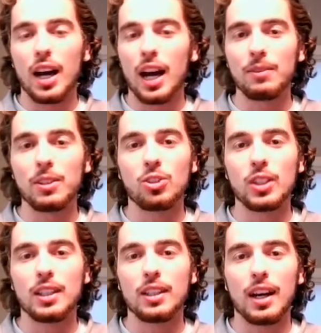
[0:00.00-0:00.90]

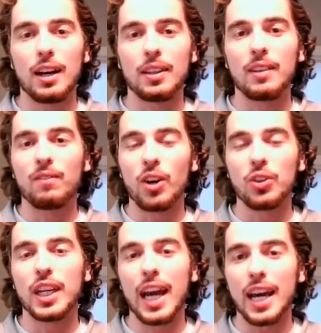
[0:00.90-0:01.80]
Obviously, uh, they felt
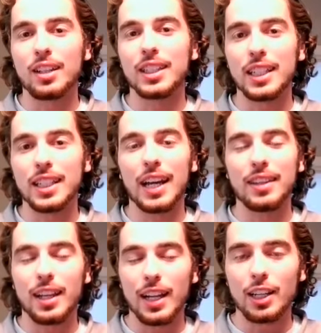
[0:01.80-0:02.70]
they had a need at
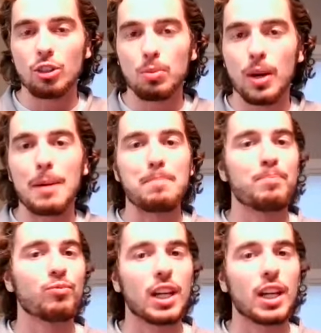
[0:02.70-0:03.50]
that edge spot.